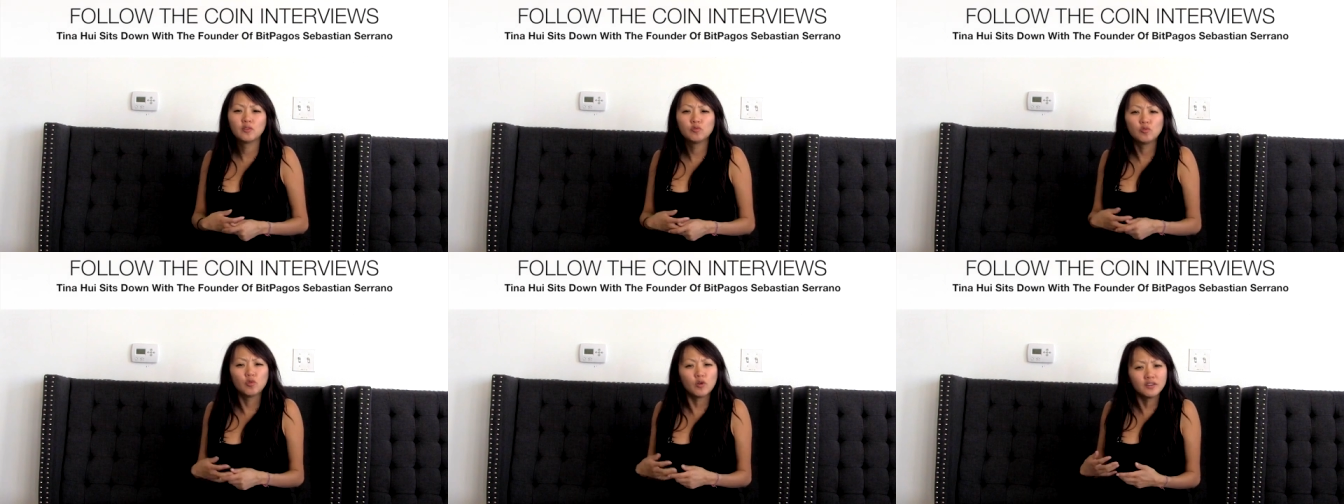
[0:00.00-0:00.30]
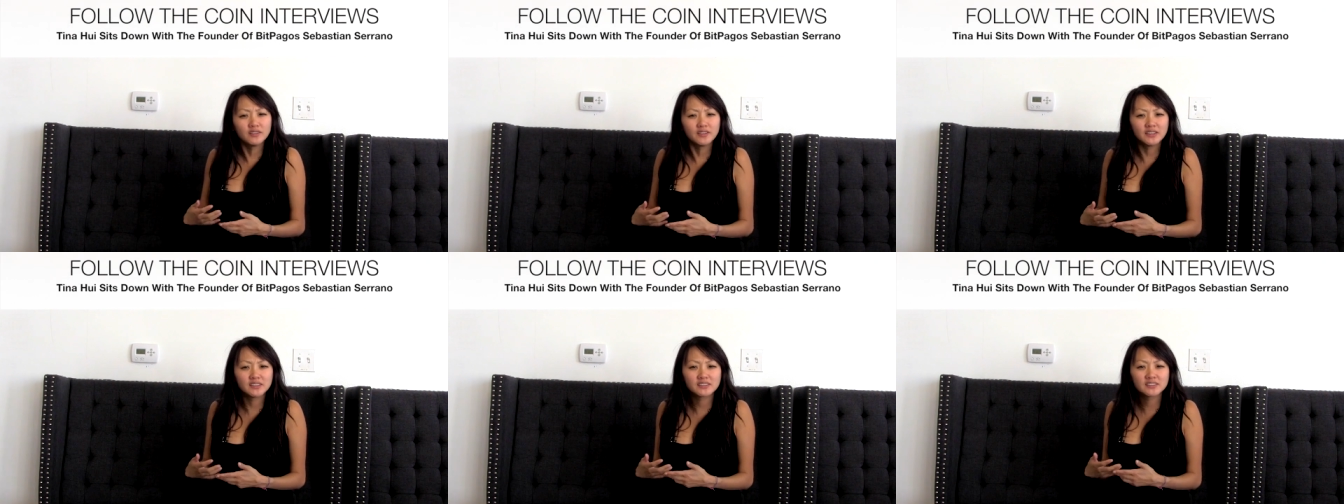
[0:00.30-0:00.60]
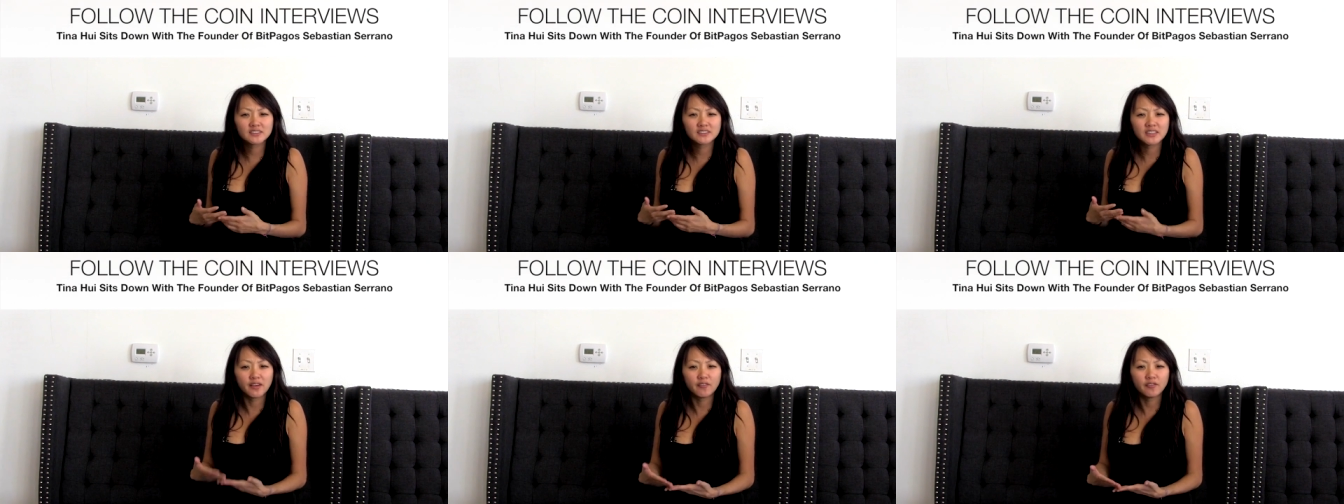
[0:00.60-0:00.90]
and one
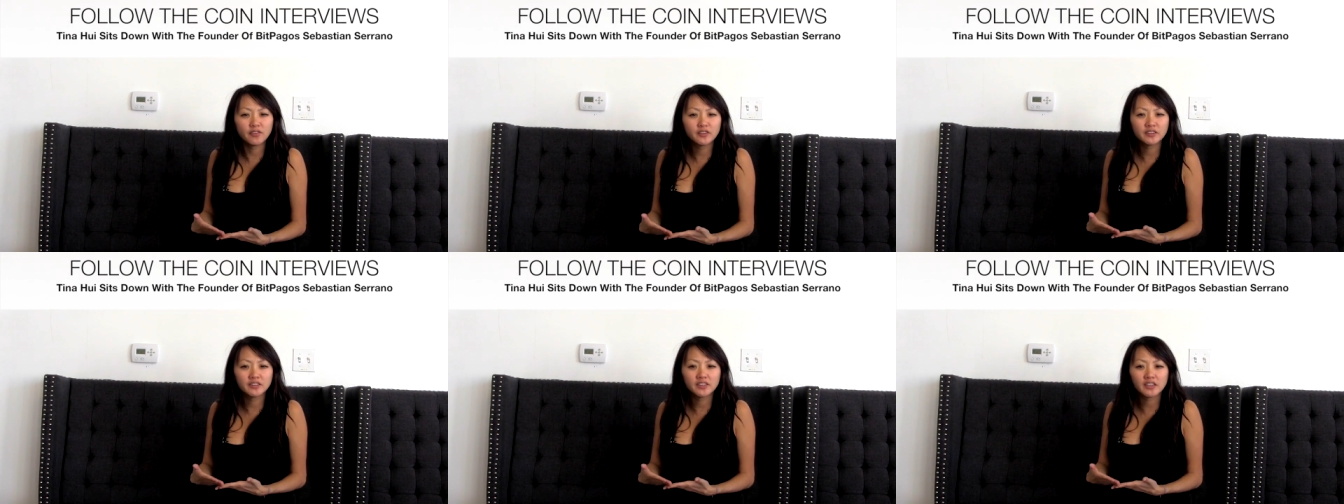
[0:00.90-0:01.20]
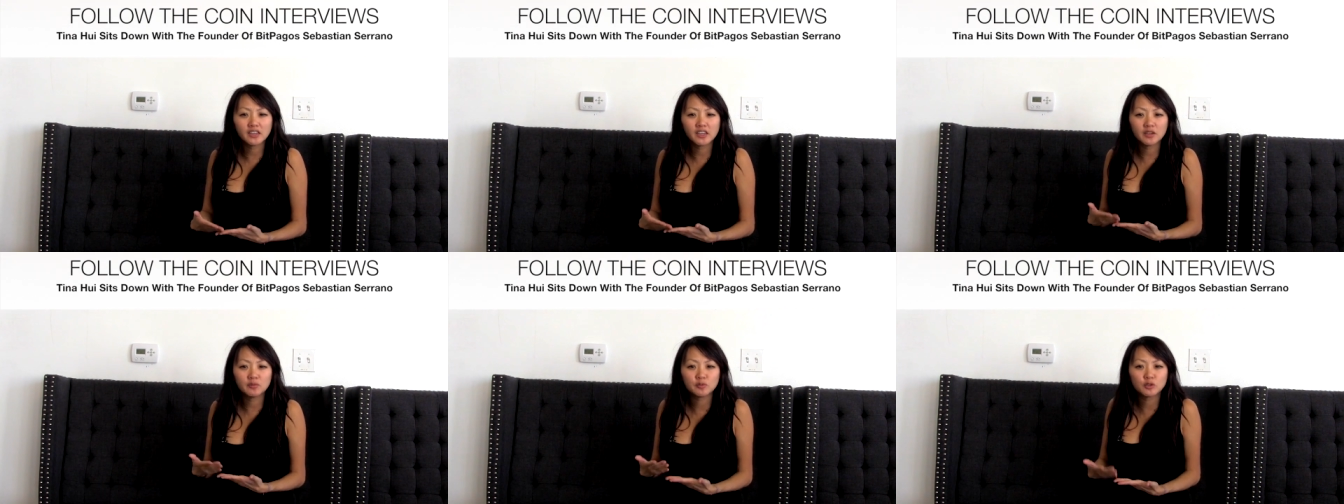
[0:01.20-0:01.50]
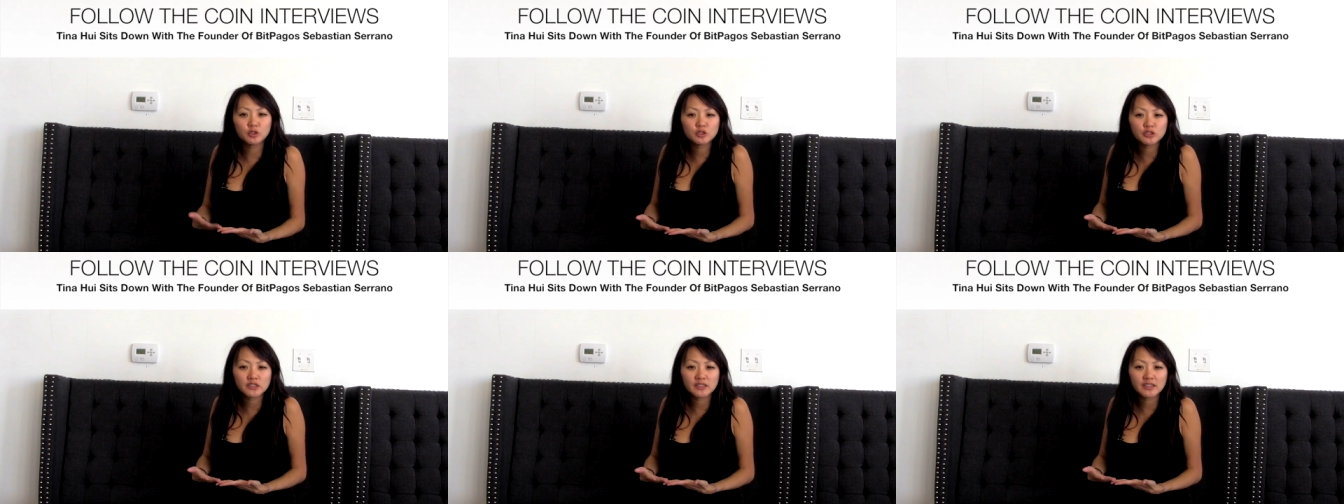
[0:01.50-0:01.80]
that's definitely
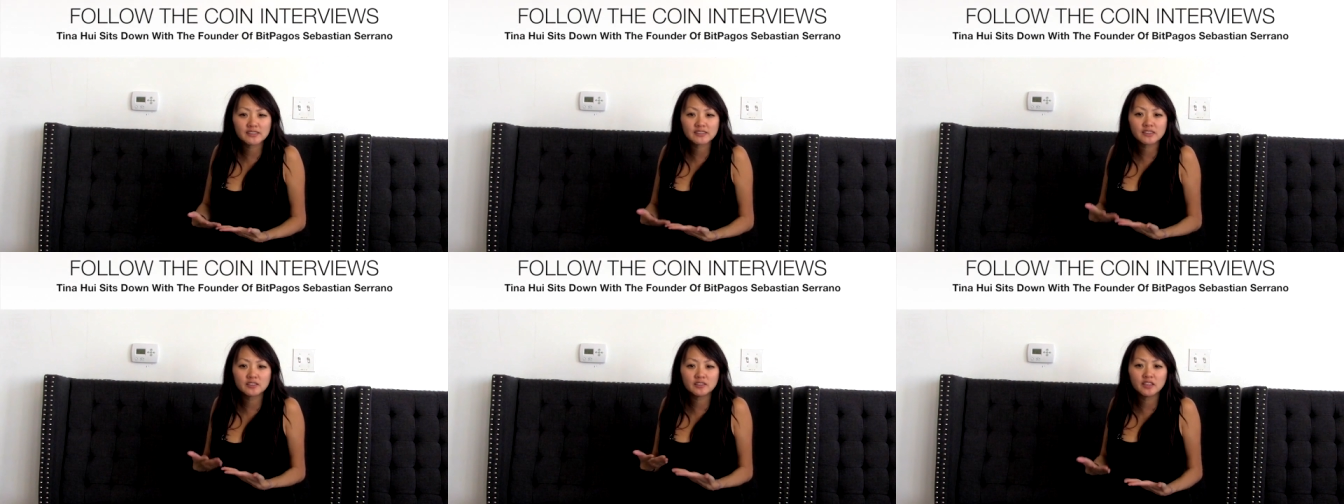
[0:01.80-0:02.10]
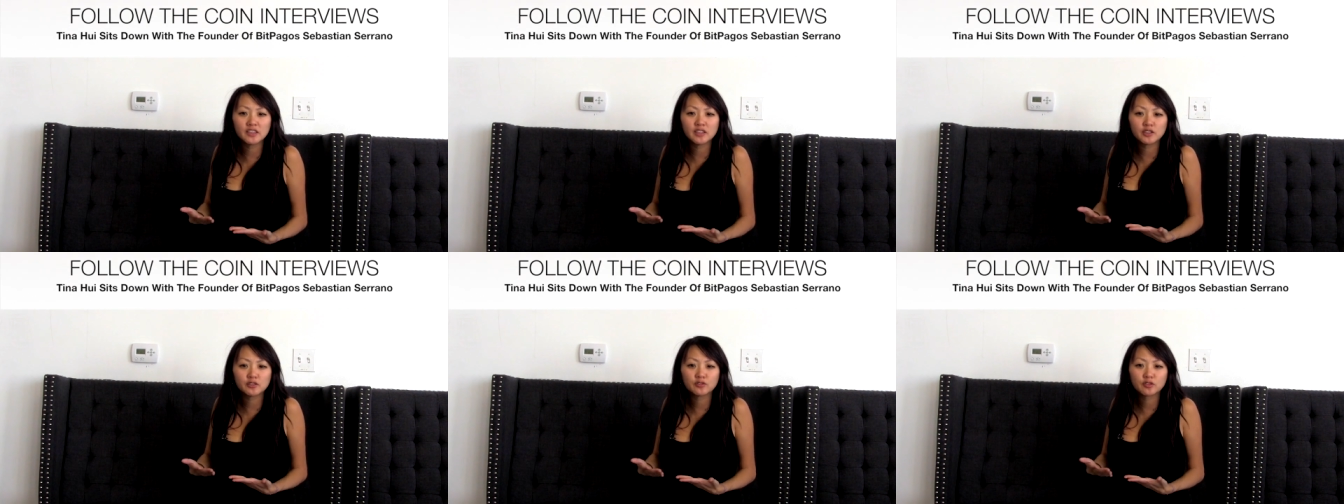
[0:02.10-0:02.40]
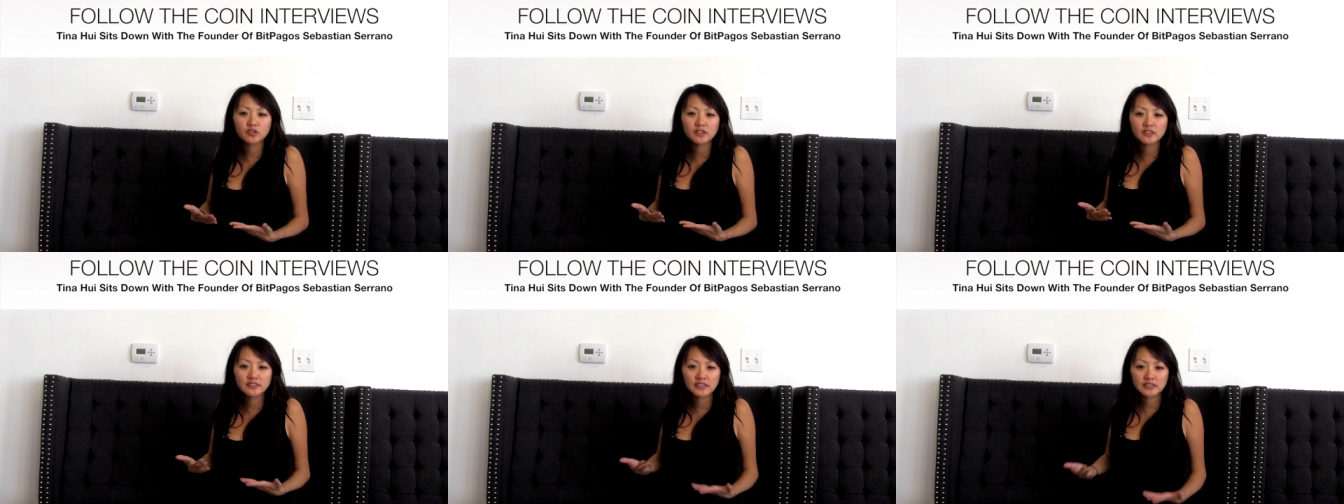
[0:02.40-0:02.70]
emerging as a leader
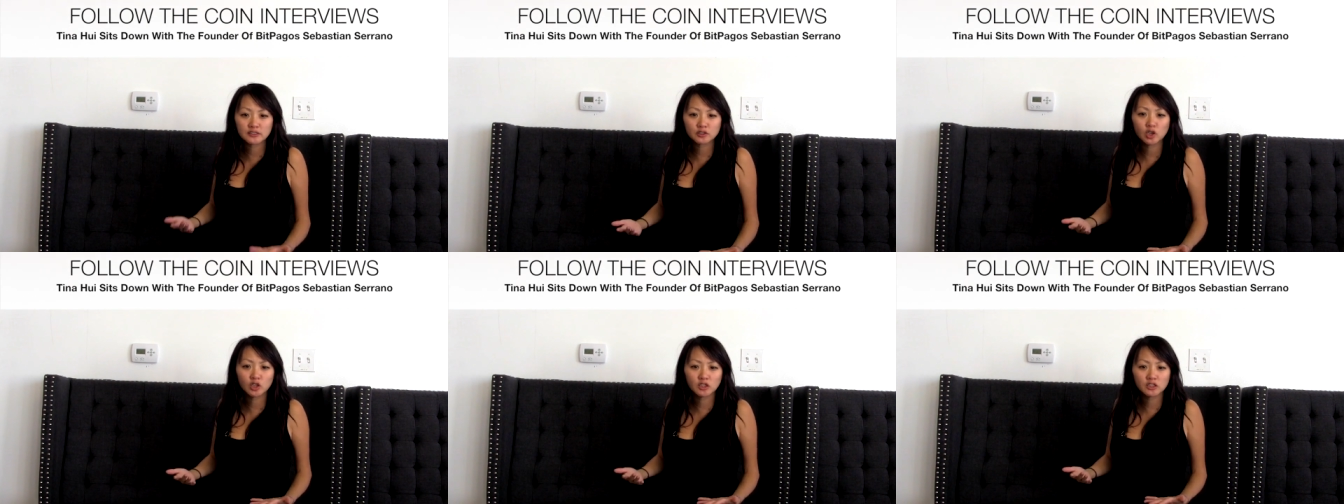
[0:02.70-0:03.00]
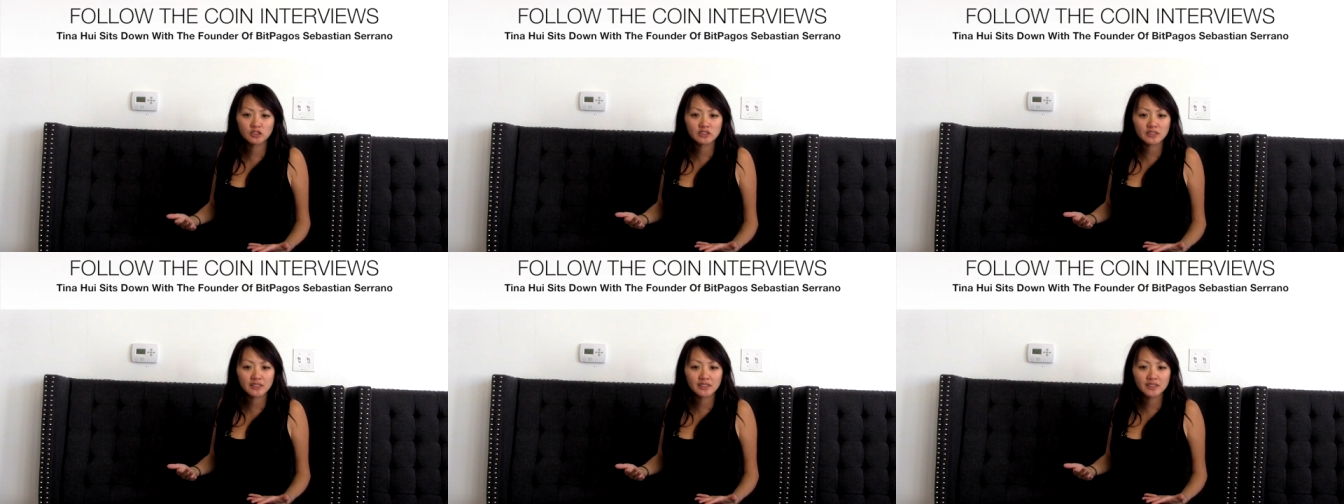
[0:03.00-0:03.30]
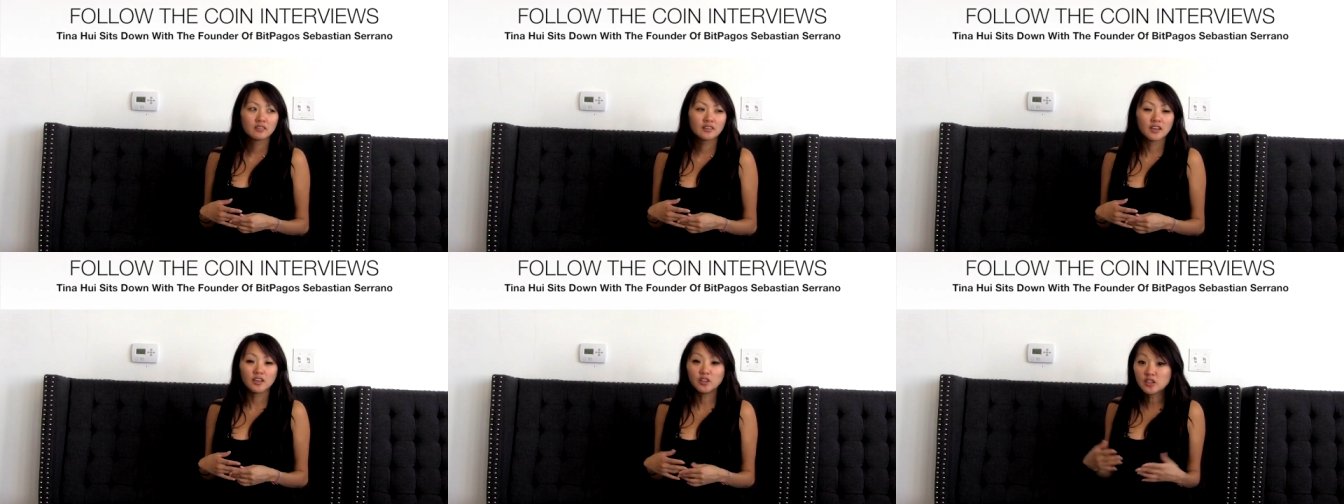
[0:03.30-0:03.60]
for the
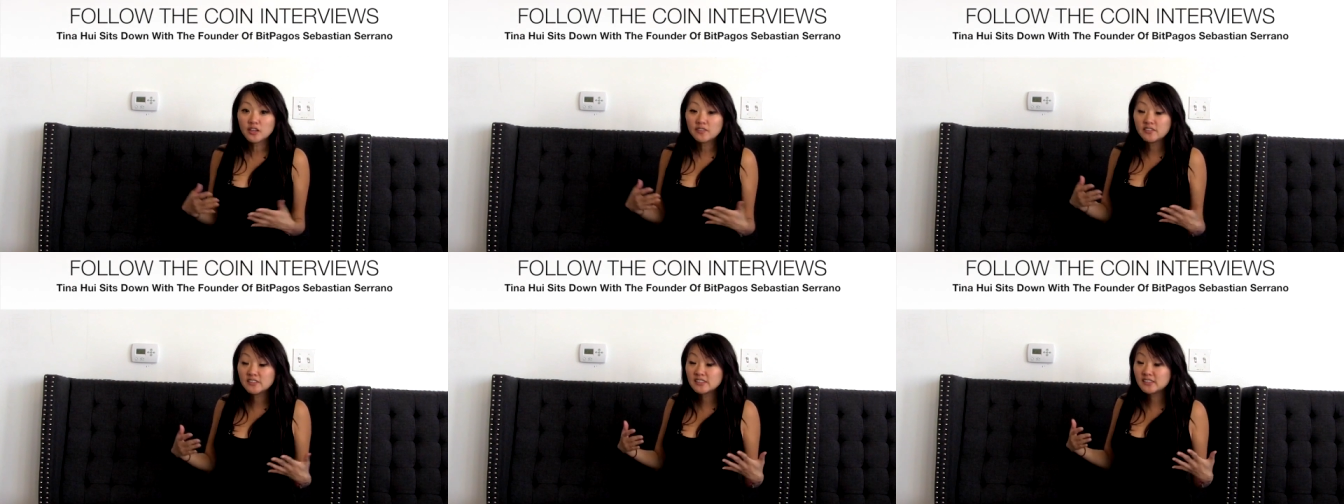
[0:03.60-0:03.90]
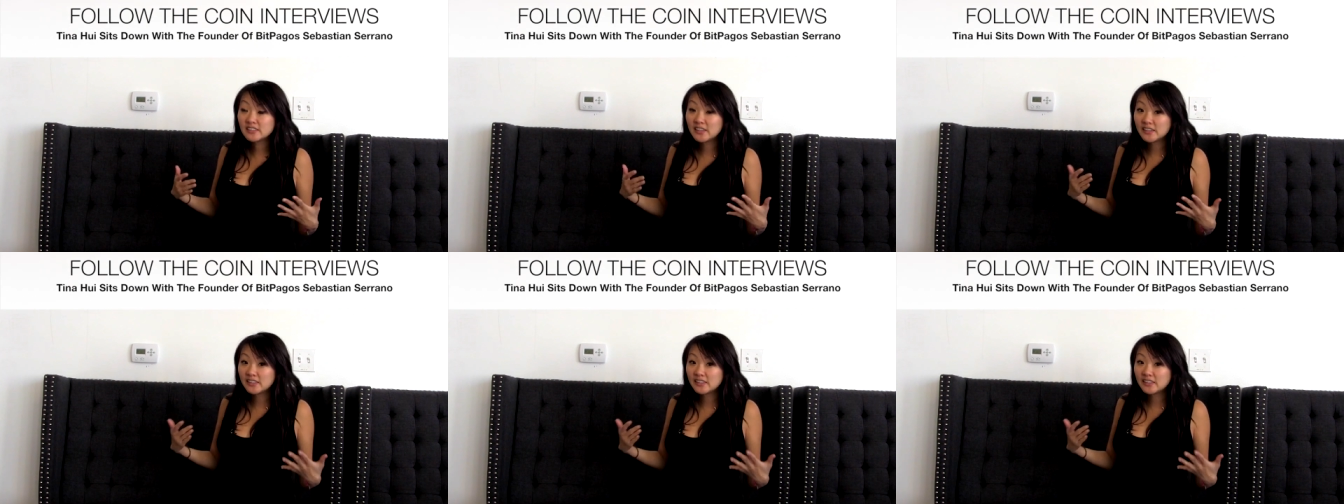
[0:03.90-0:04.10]
technology. Can you give us an